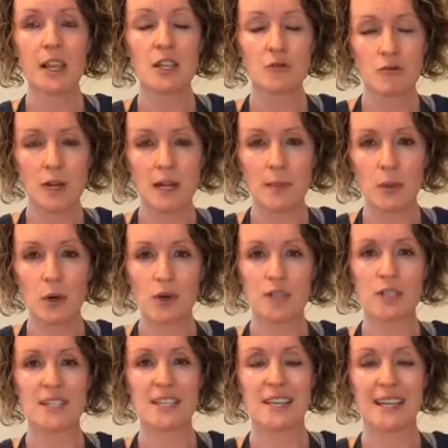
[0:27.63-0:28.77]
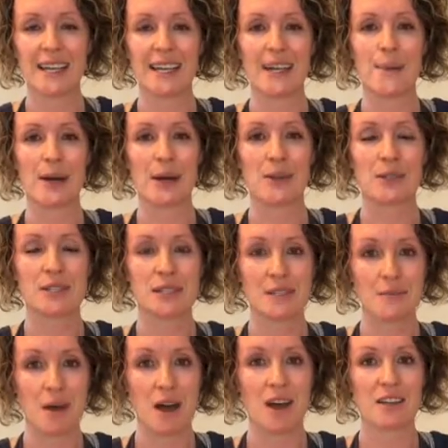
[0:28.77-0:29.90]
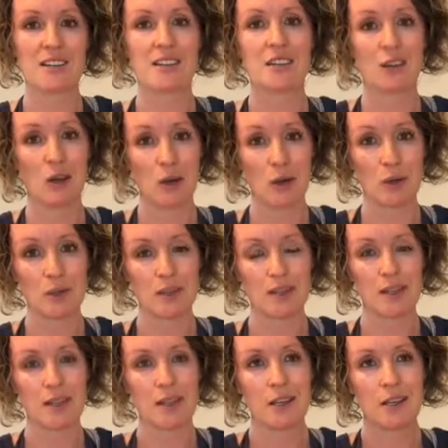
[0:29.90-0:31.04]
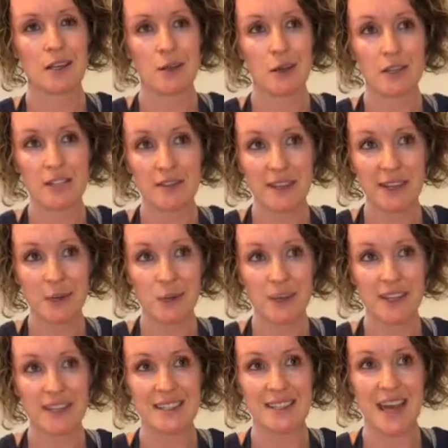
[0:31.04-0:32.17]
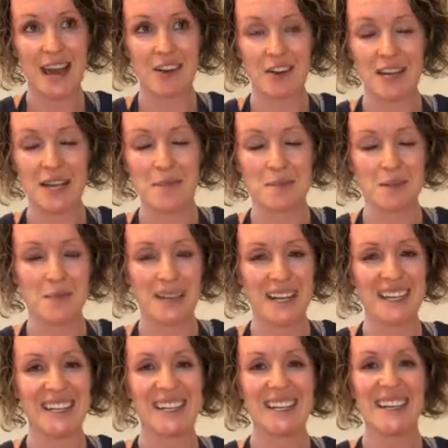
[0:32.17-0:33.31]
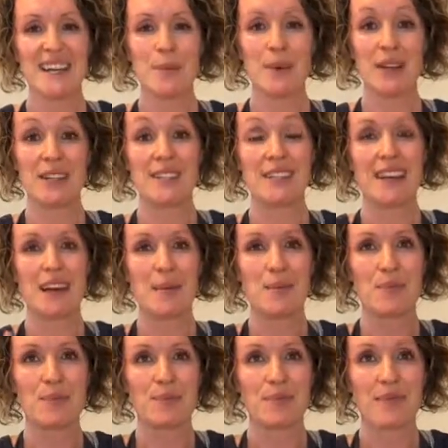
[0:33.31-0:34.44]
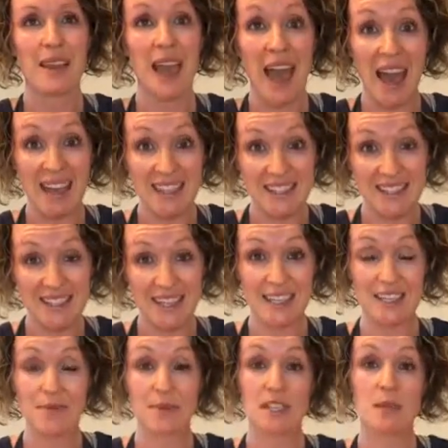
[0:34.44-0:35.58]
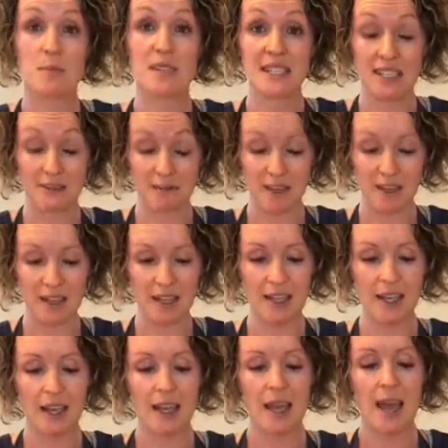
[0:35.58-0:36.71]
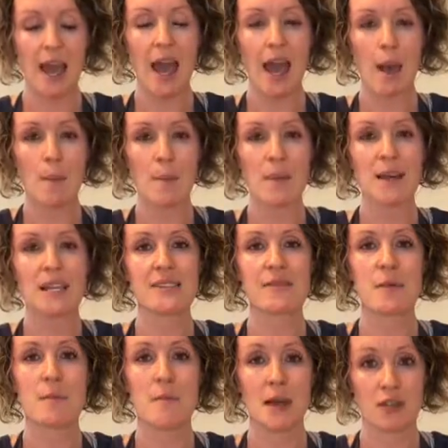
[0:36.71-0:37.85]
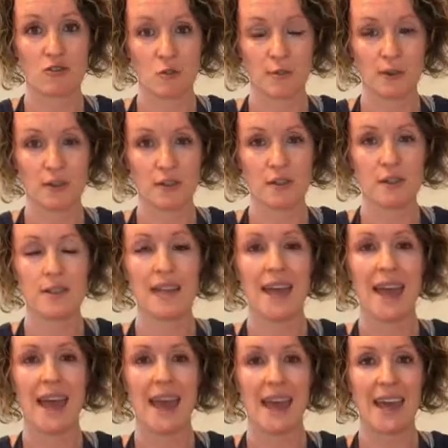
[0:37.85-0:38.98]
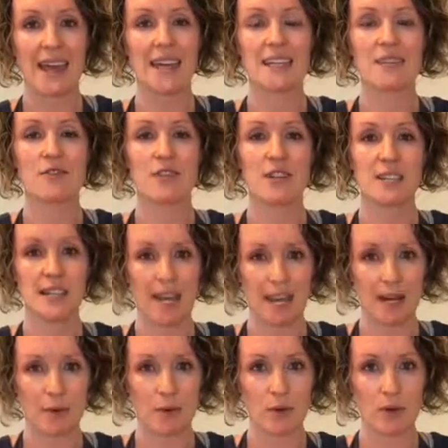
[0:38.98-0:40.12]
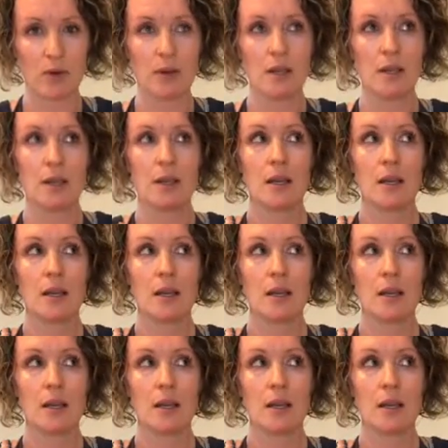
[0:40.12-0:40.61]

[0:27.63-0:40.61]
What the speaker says: it's really important to think about SMART goals. So I always forget what these acronyms mean, but S is for specific, M is for measurable, A is for attainable,